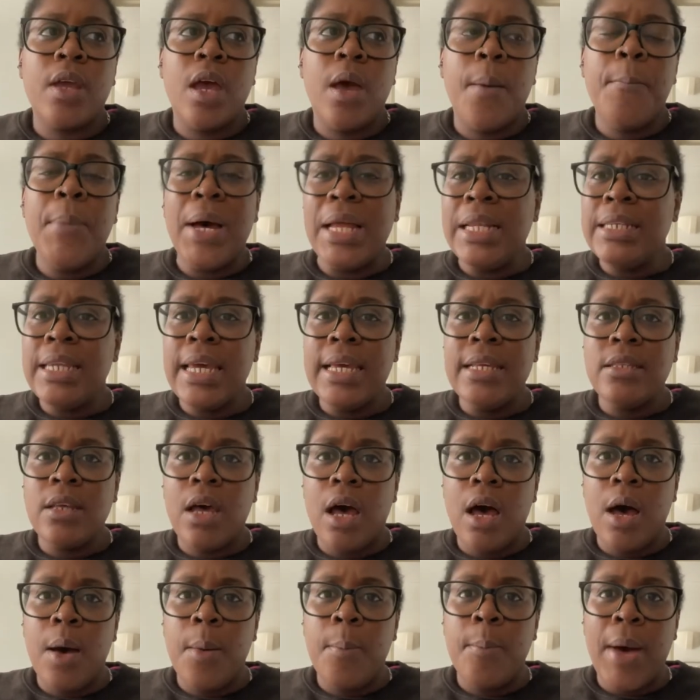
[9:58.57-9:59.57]
Mondays
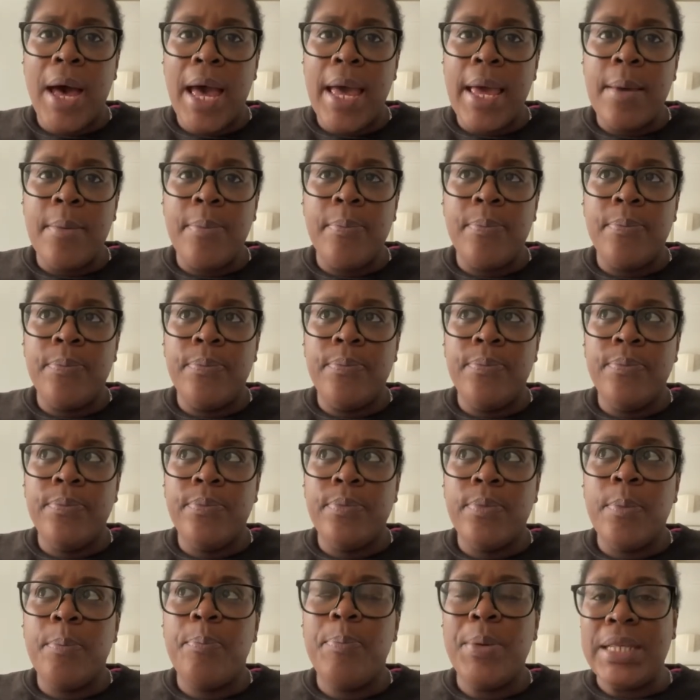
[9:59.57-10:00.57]
are my
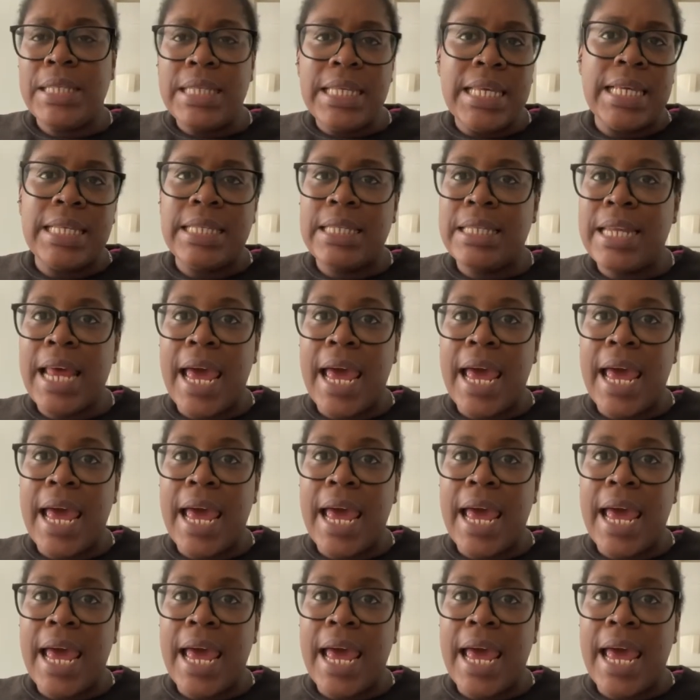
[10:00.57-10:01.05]
busiest